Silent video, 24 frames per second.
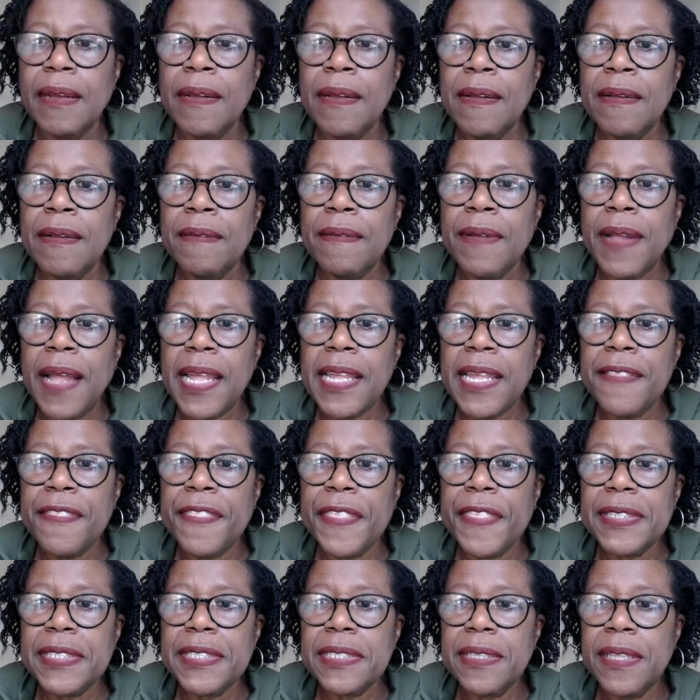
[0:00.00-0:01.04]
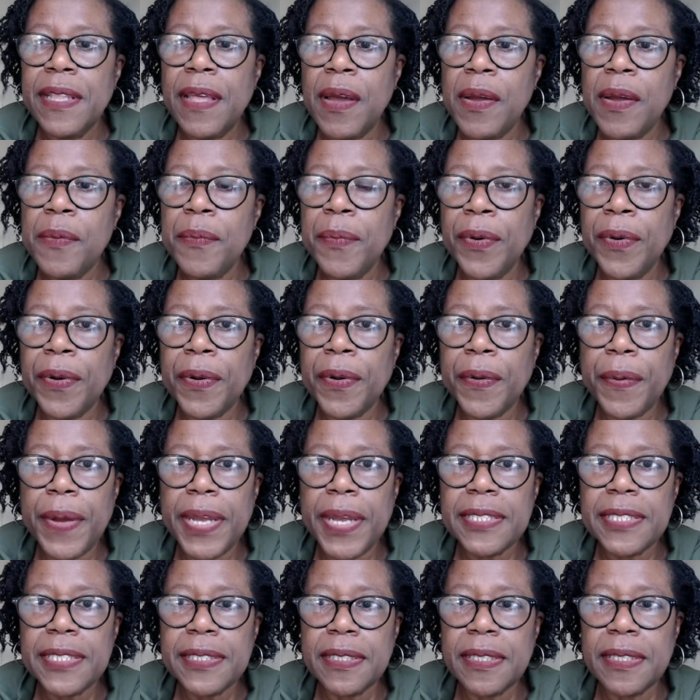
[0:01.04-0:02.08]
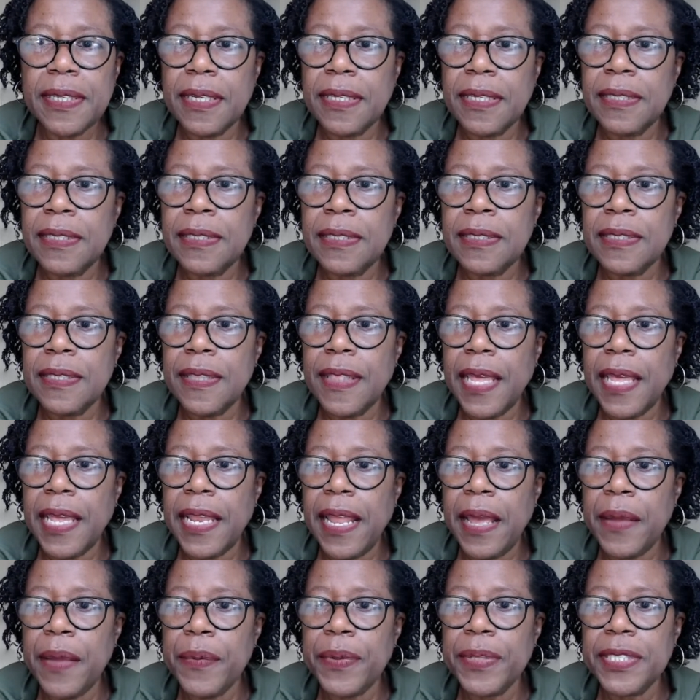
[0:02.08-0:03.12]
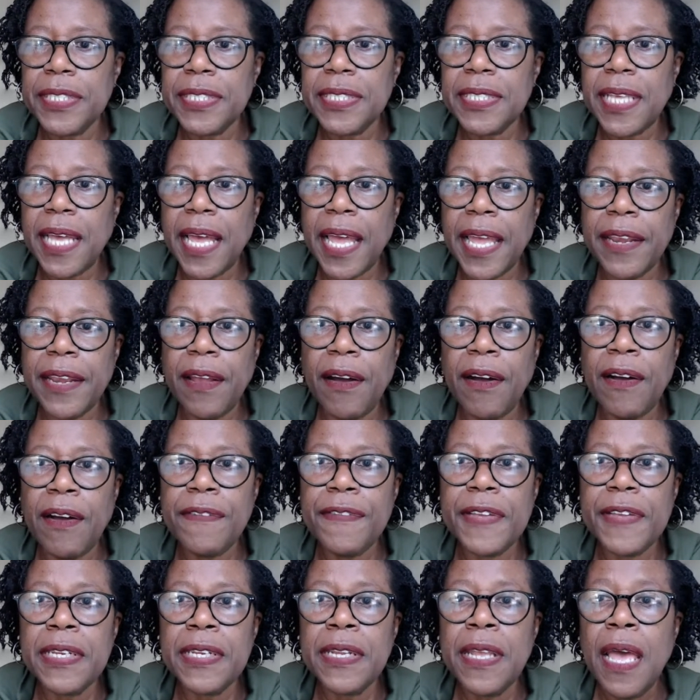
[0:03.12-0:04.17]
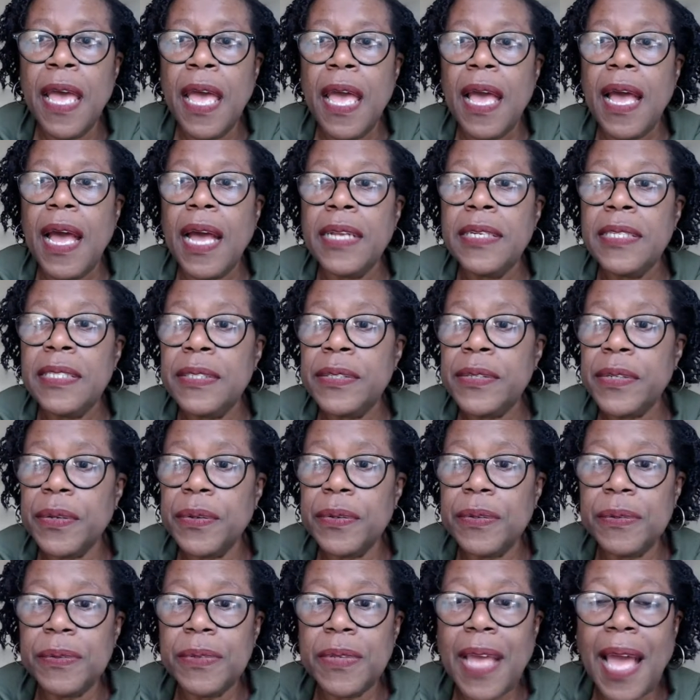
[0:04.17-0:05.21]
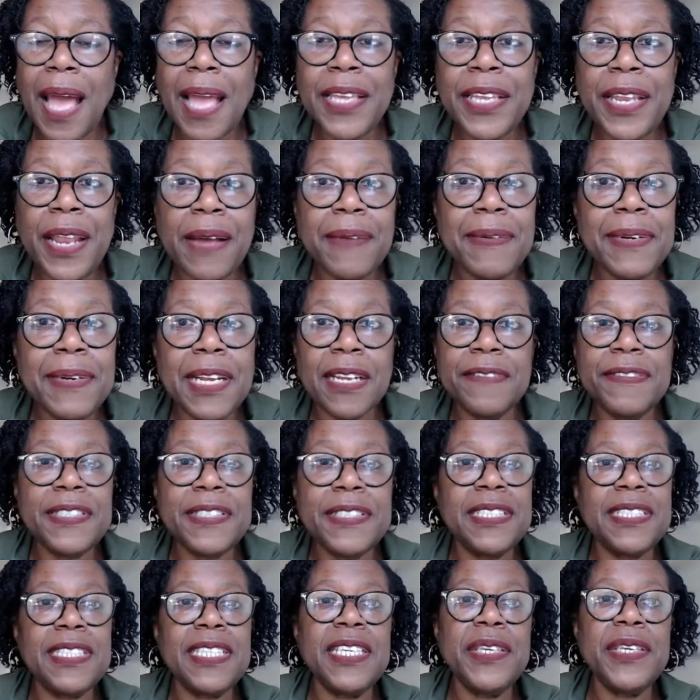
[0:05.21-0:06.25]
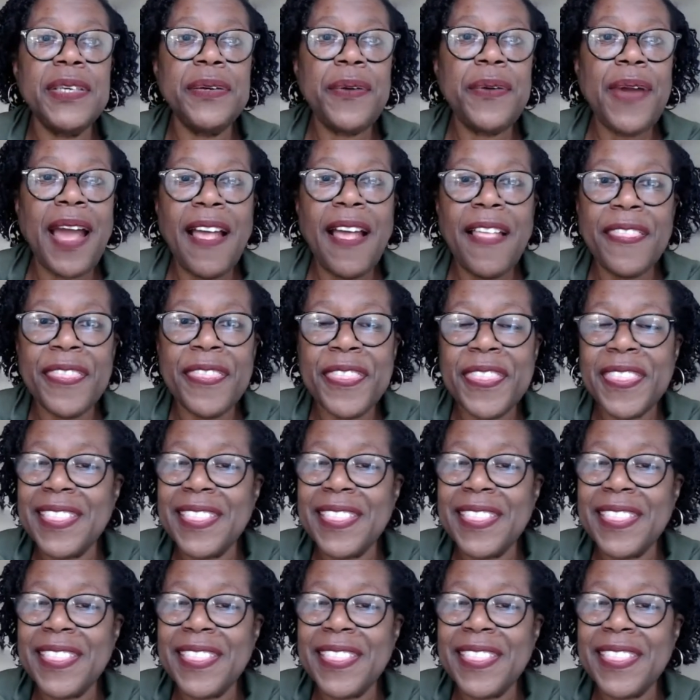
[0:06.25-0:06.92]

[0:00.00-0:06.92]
Right, if there's no more questions, then I will sign off, and I would love to see you at